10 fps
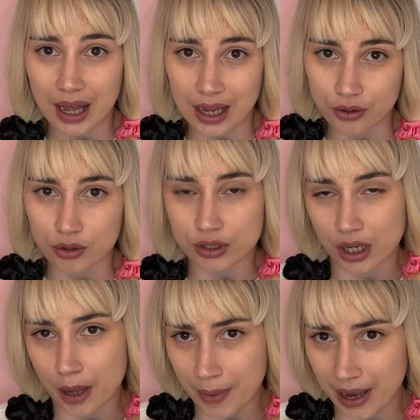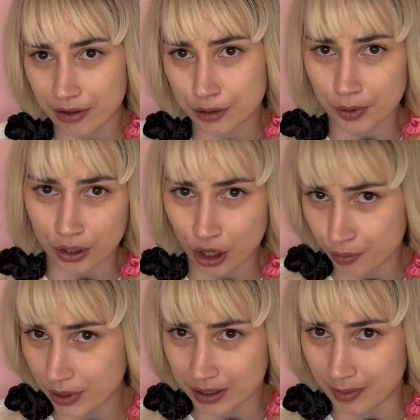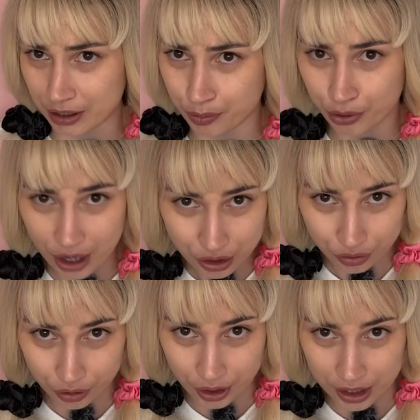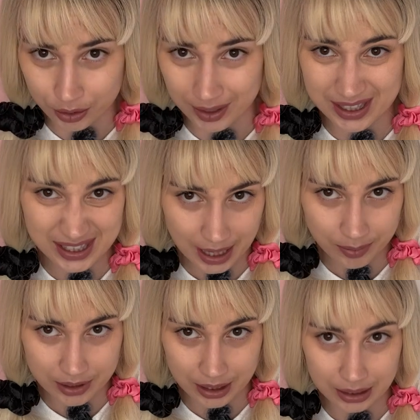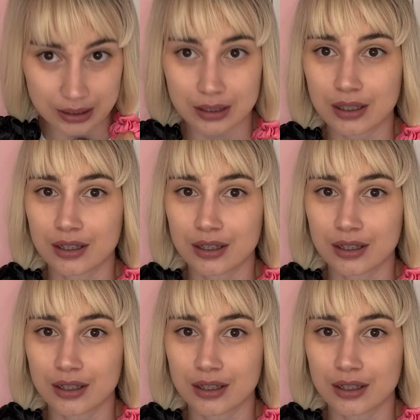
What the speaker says: And also her parents put copious amounts of pressure on her to accept it.